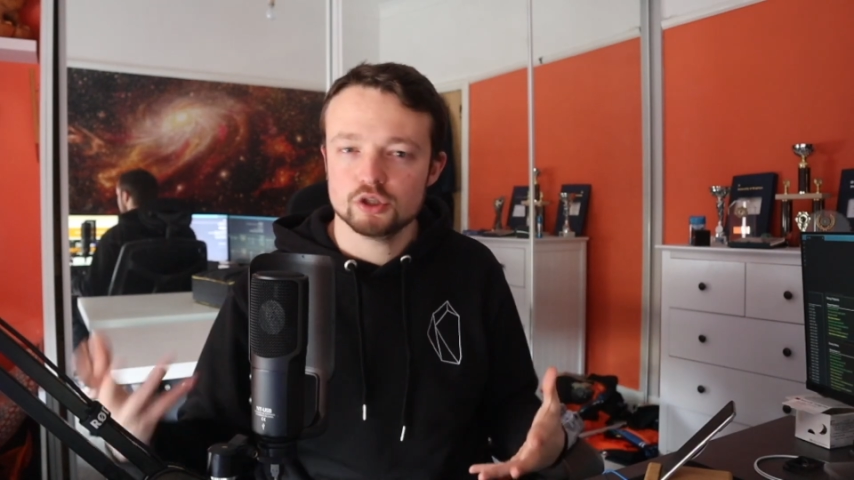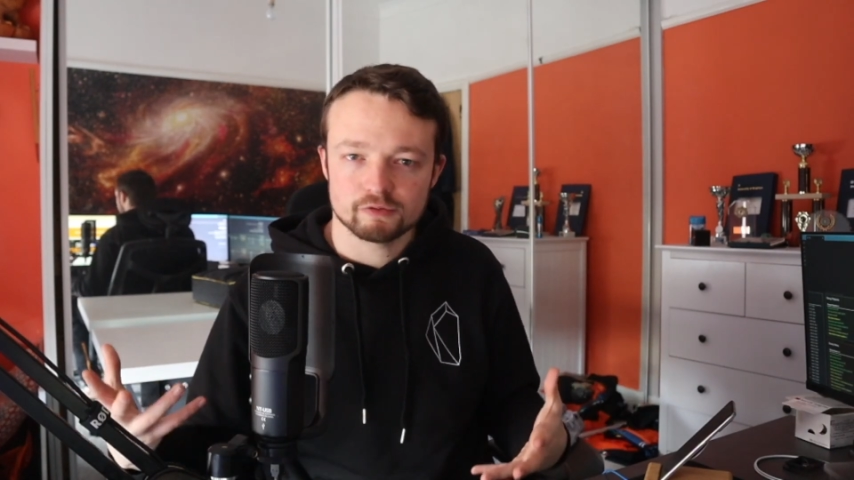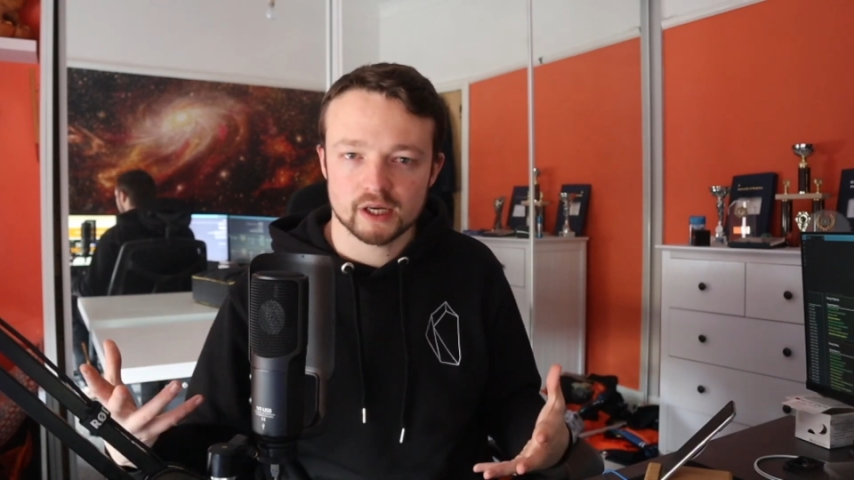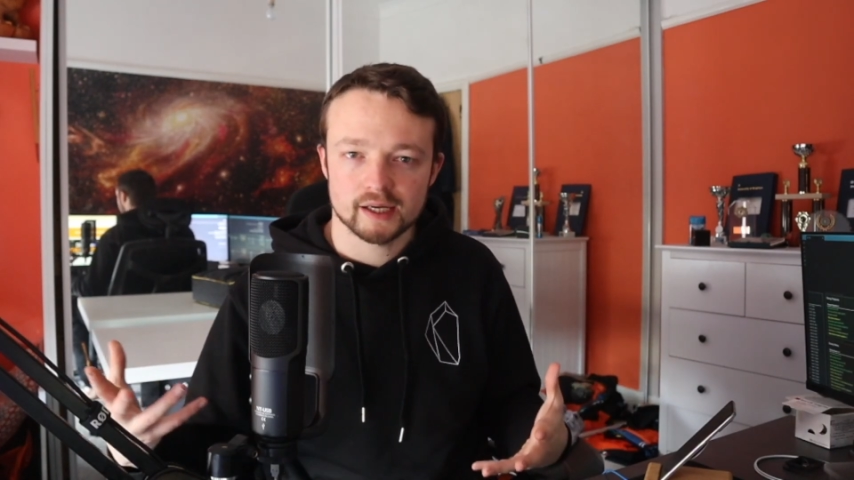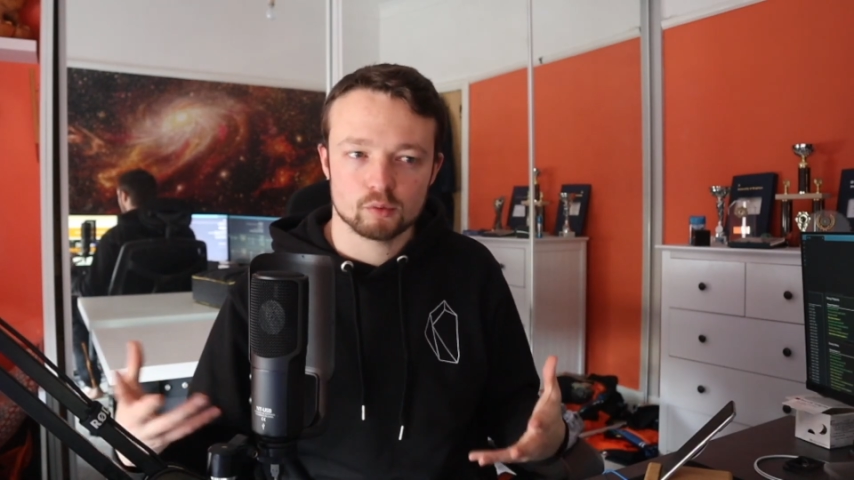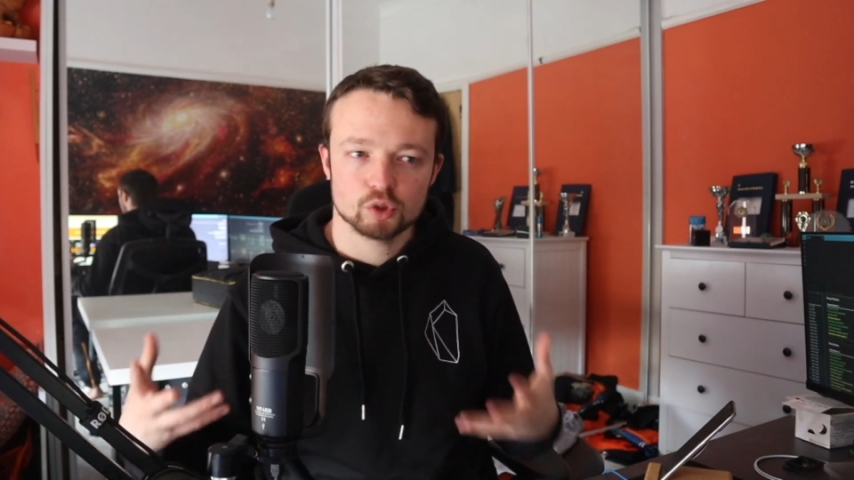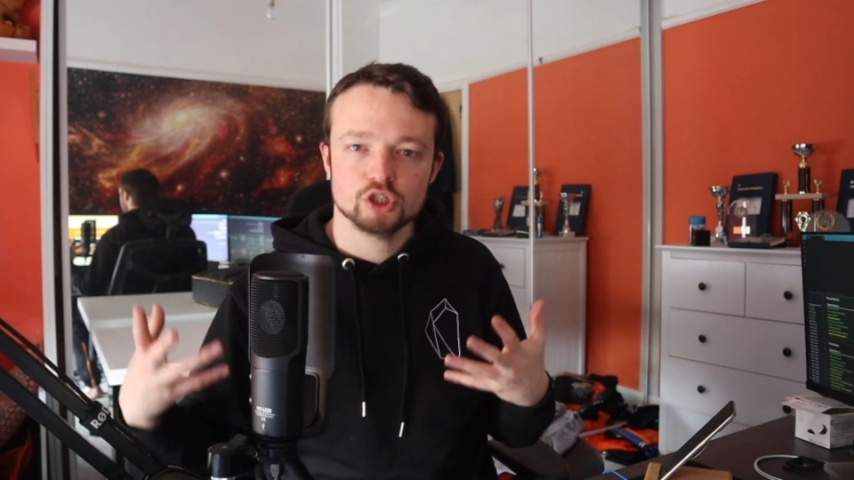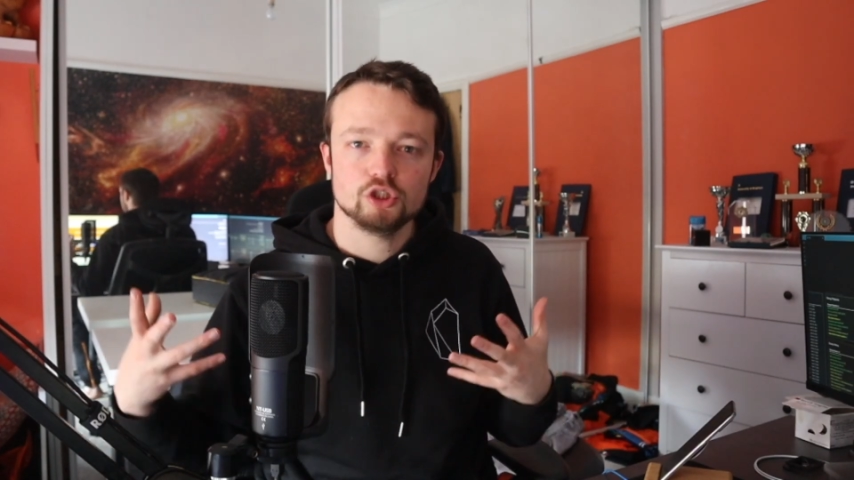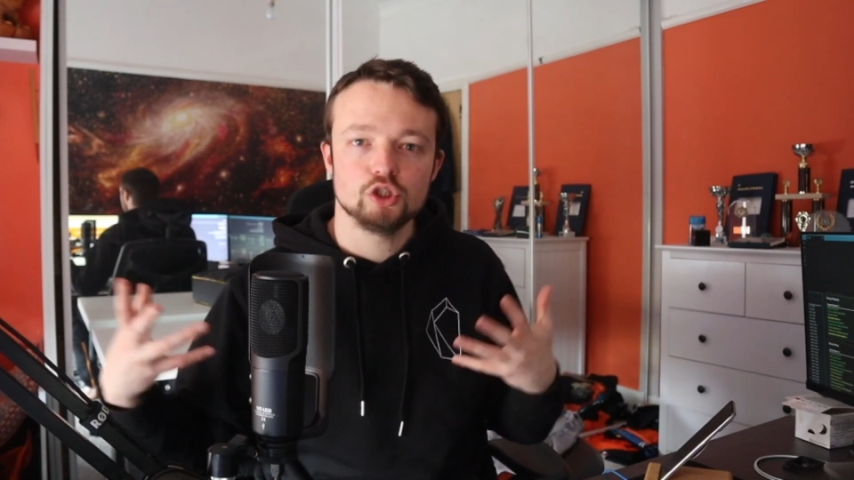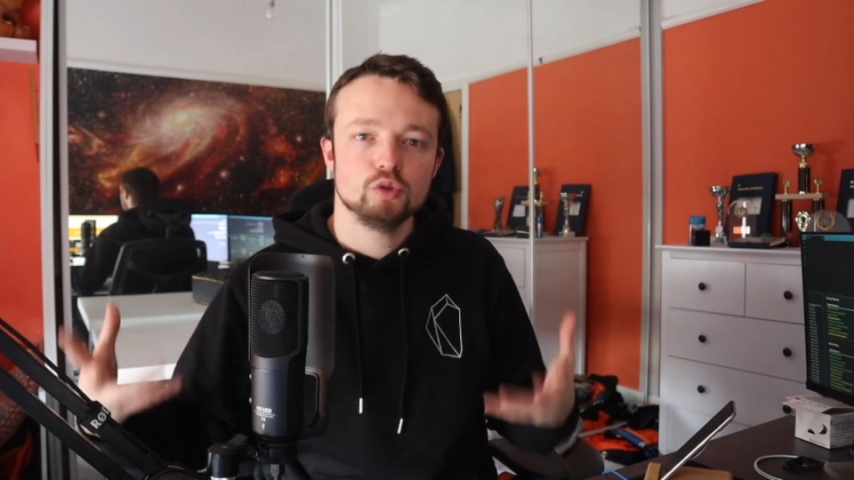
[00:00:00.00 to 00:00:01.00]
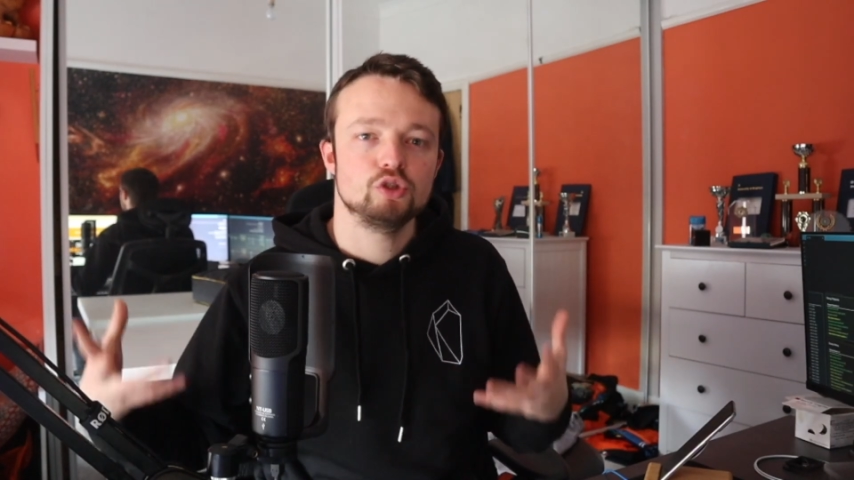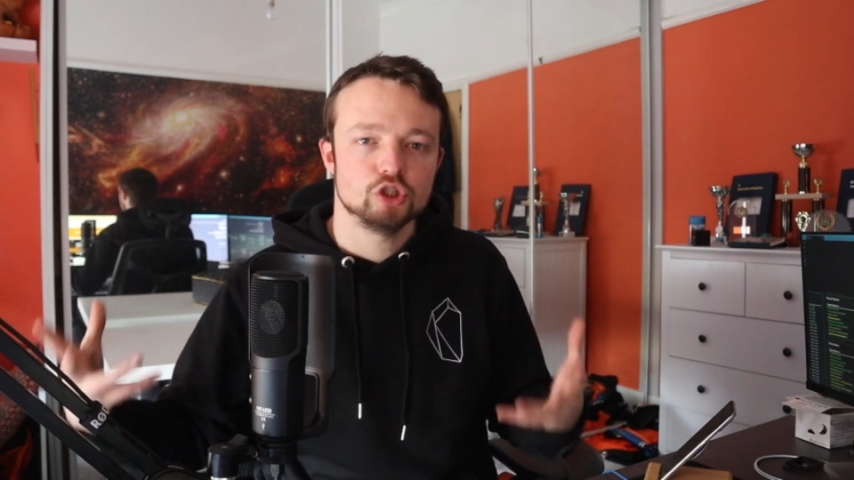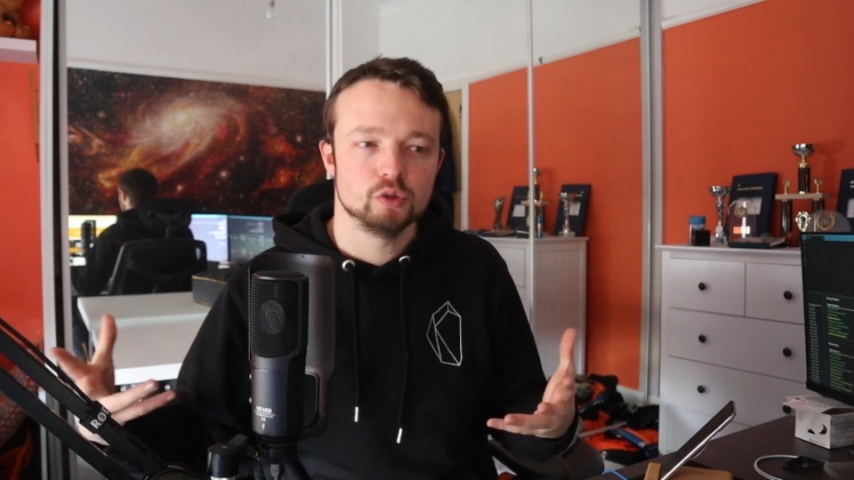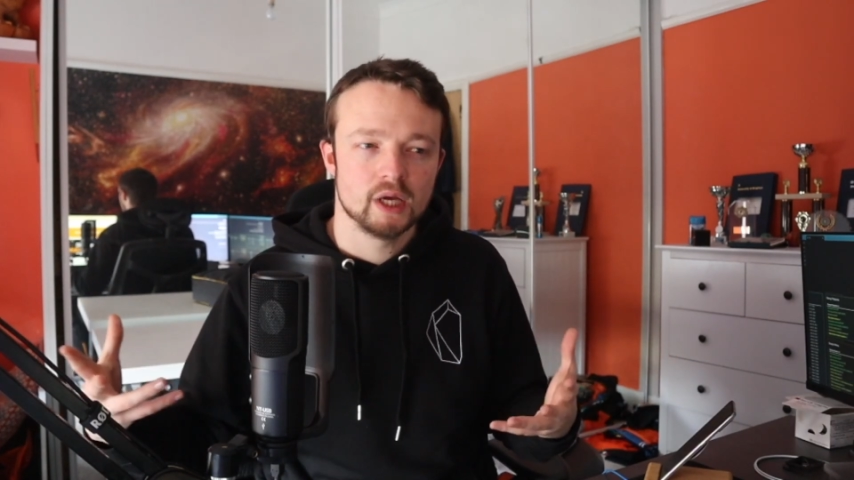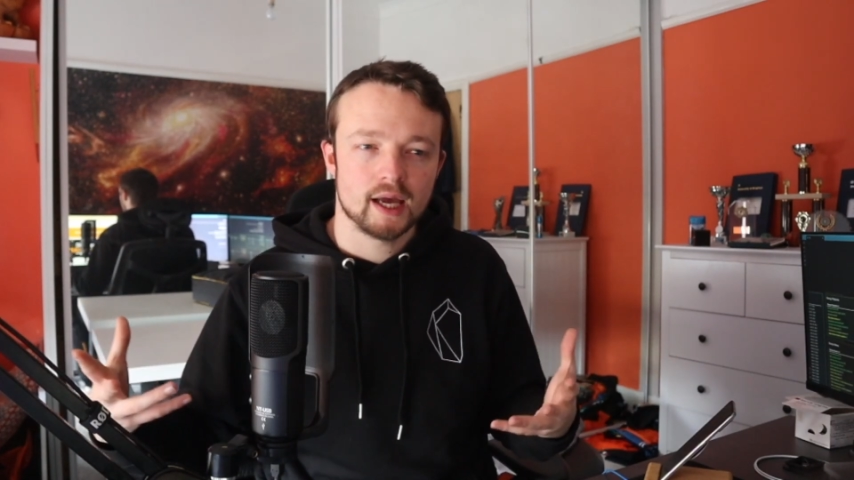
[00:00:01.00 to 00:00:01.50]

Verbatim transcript: find out? What did you do?